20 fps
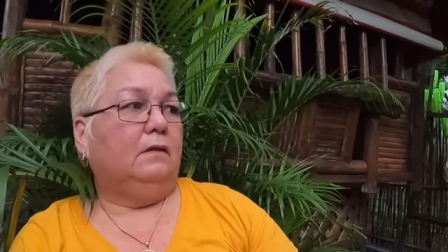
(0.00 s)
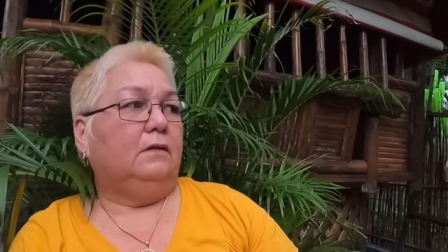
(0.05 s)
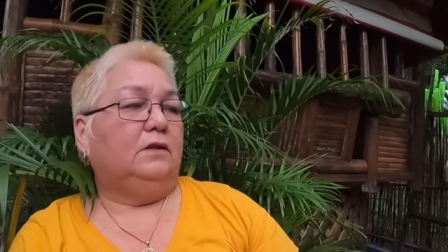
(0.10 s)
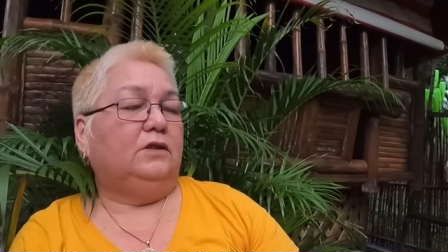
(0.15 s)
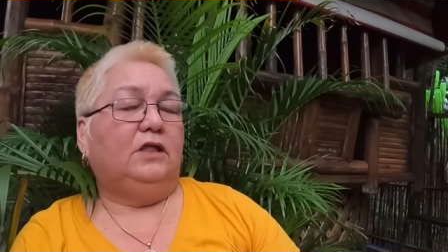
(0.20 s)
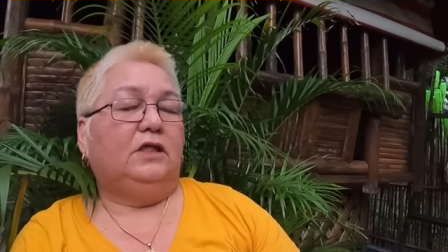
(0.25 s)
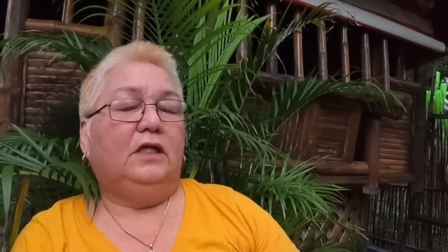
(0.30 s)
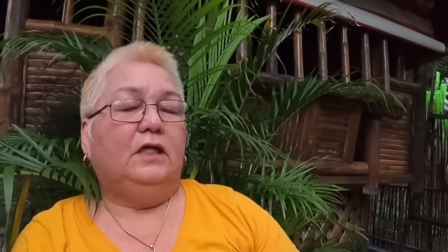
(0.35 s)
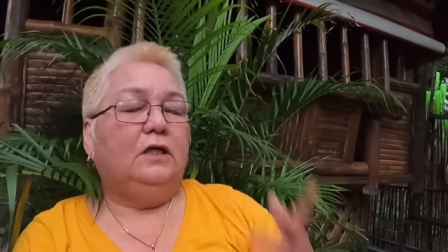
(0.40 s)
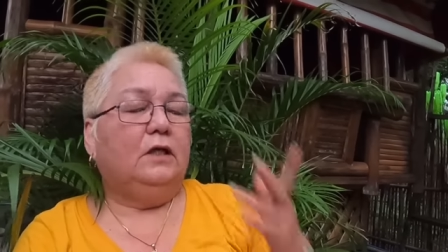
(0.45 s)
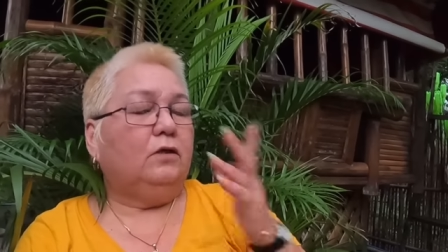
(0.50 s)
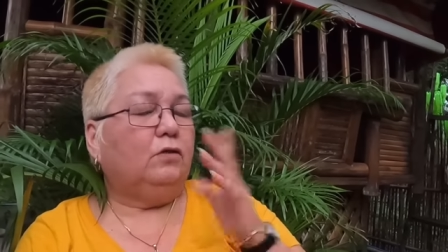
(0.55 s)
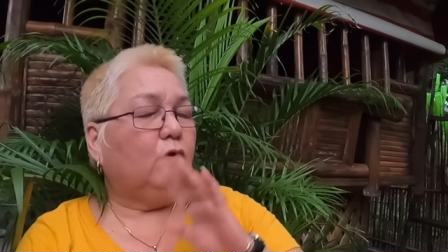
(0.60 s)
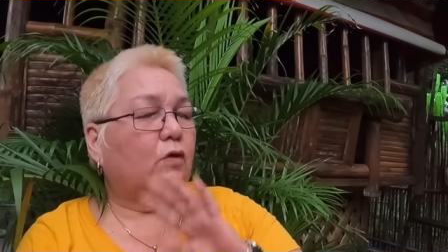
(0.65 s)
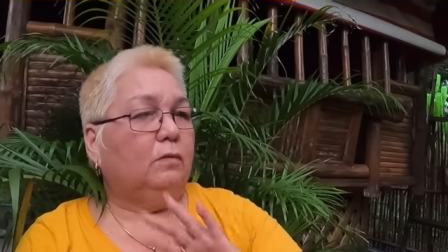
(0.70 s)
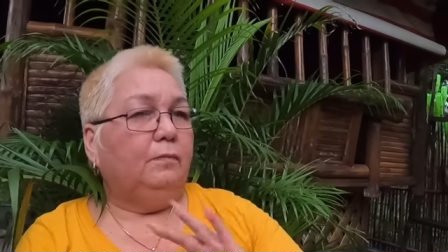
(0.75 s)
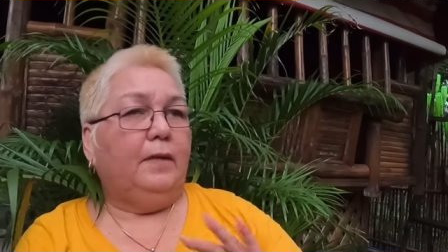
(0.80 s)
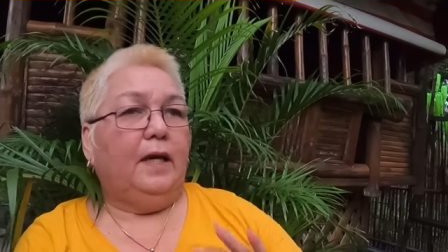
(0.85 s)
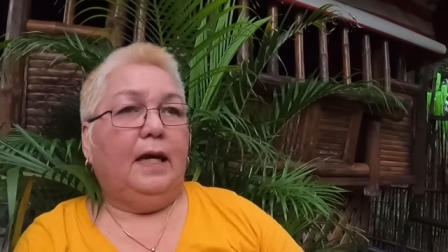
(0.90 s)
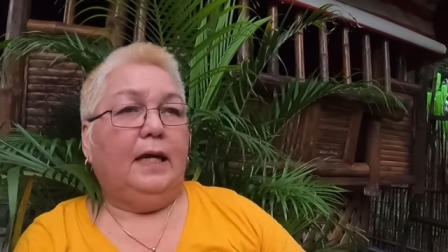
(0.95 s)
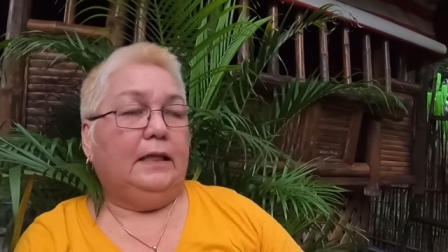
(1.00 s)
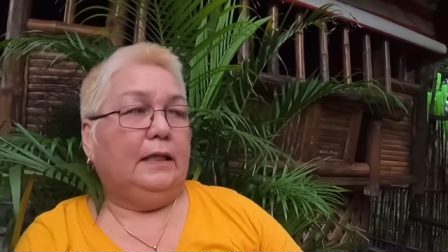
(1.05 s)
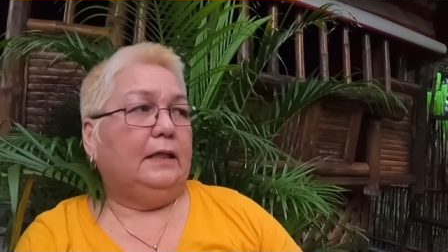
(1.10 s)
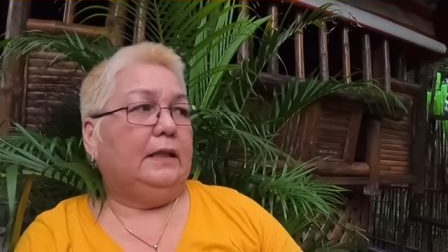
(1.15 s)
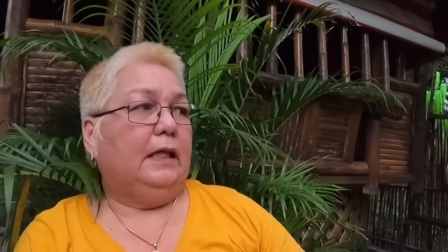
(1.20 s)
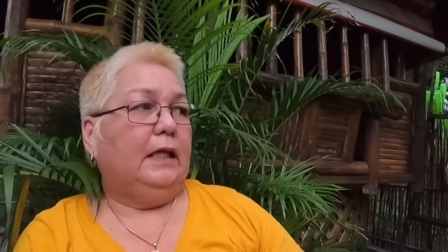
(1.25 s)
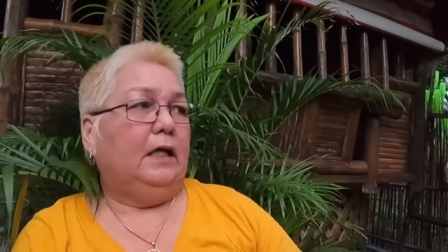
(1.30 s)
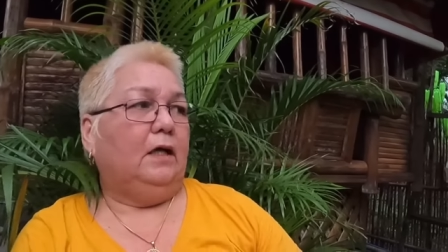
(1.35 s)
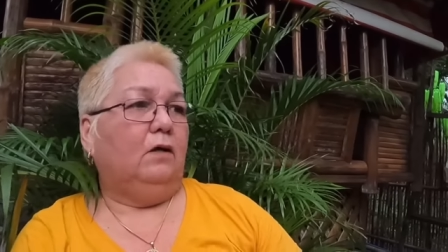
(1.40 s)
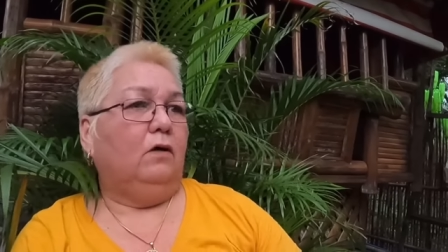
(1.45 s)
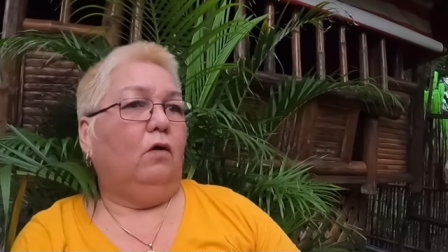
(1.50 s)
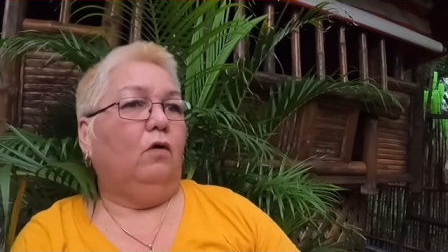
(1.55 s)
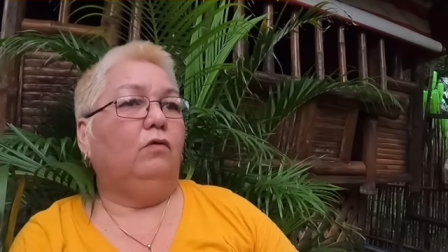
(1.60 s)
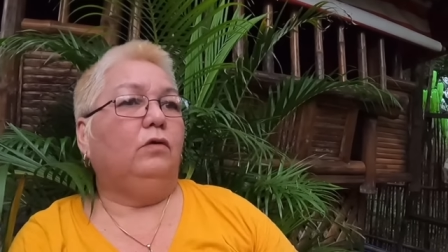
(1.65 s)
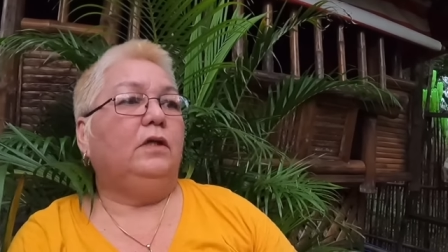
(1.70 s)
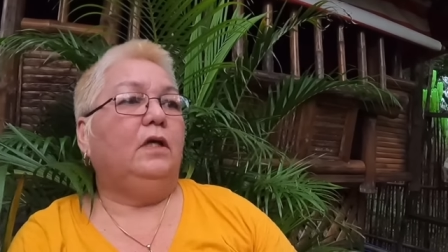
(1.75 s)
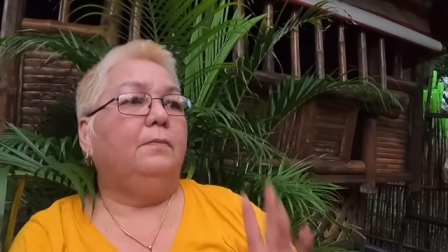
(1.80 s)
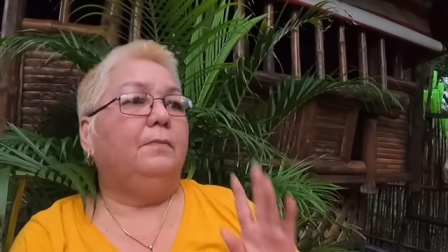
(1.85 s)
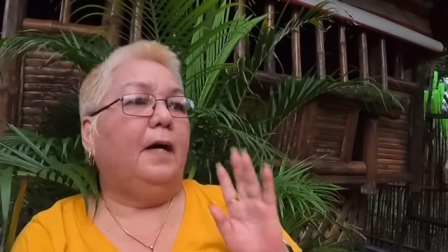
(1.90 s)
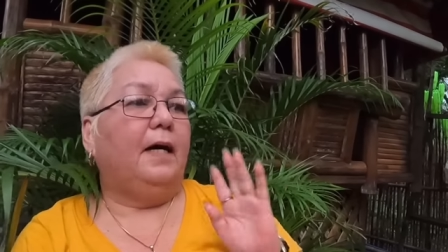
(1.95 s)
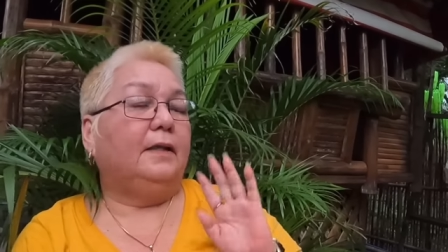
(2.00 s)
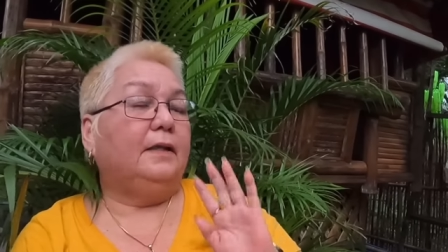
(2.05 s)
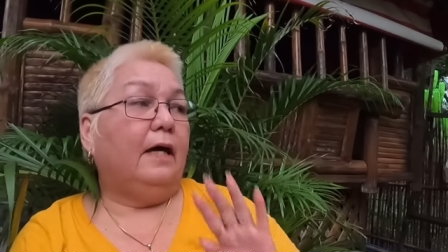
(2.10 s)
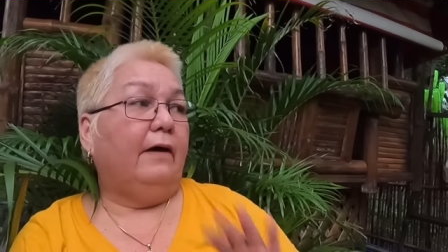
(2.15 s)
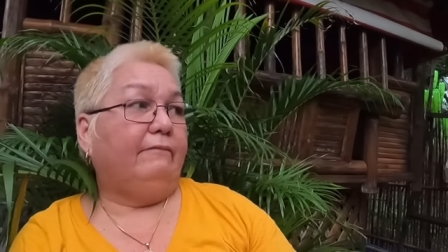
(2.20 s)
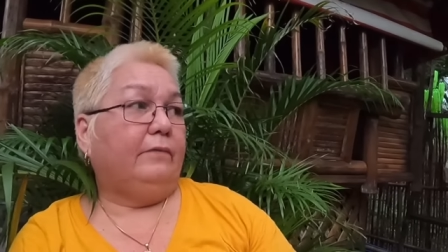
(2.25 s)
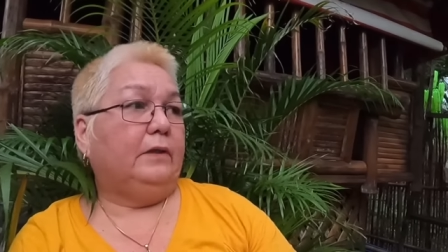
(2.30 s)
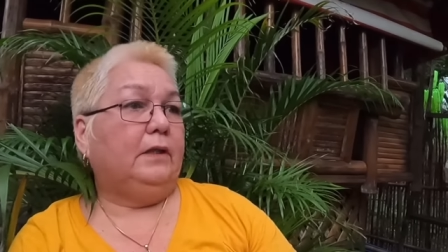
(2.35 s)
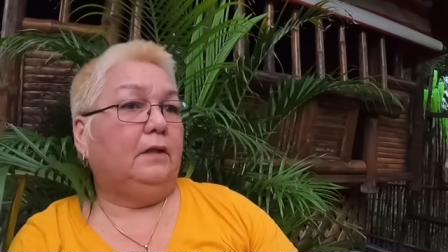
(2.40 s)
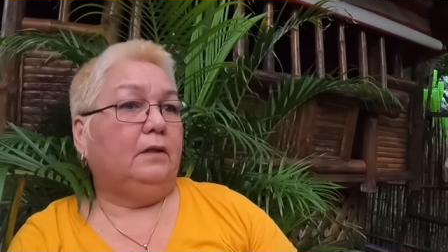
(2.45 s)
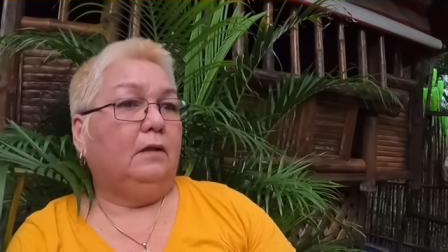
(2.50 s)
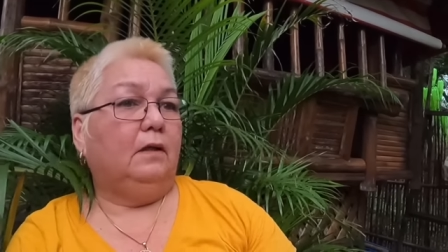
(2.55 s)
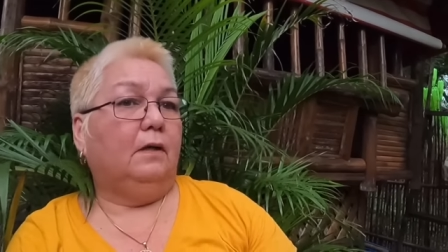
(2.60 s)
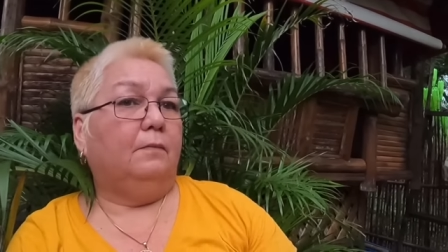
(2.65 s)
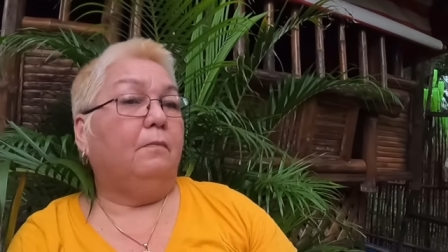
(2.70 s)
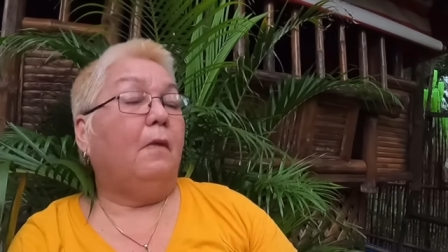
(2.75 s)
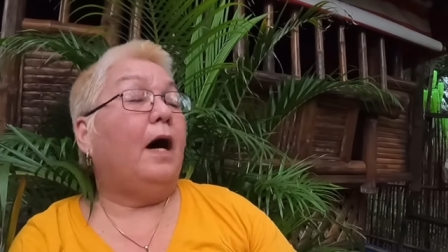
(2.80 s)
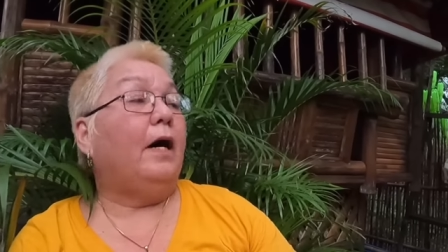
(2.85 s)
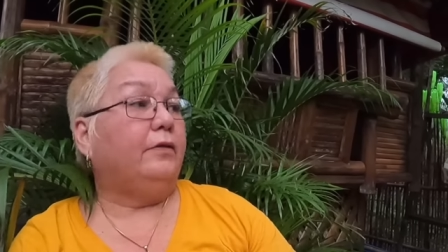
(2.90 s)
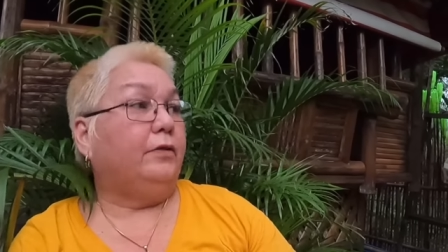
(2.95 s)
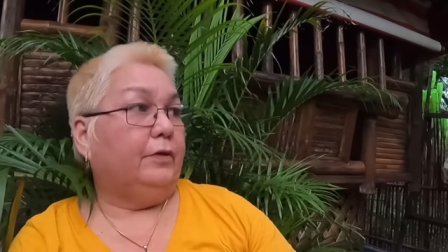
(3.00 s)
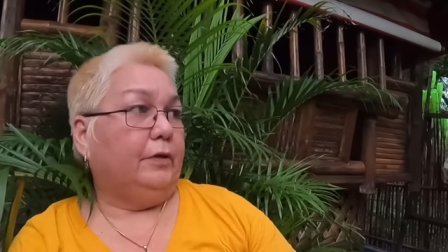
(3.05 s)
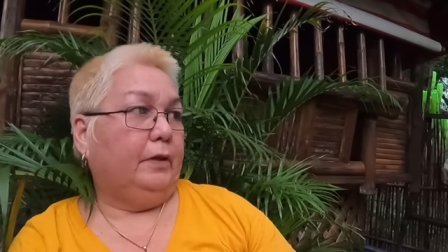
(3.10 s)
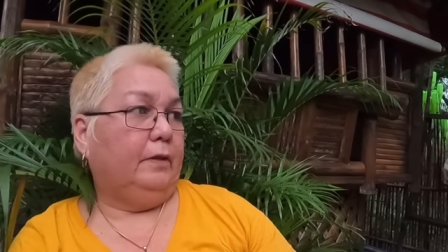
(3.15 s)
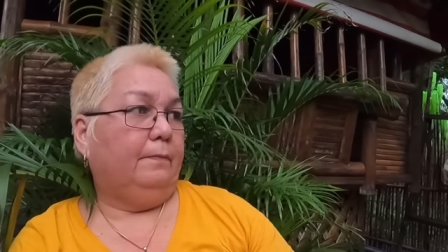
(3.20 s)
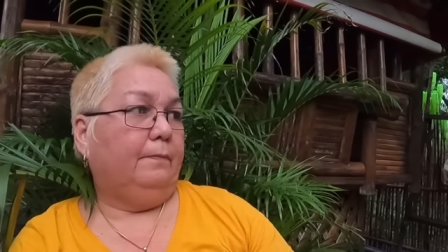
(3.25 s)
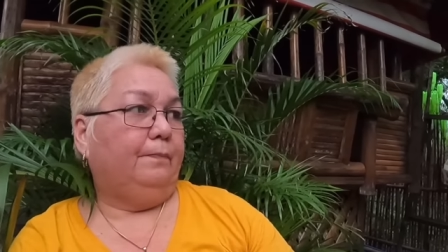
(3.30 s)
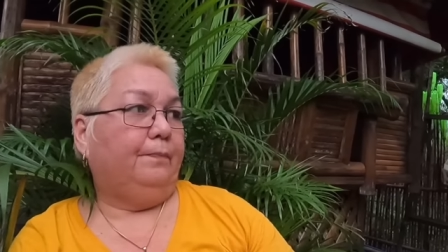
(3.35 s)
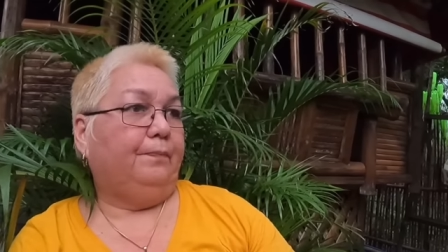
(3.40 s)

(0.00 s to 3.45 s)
She didn't told me anything. Only my adopted uh, mother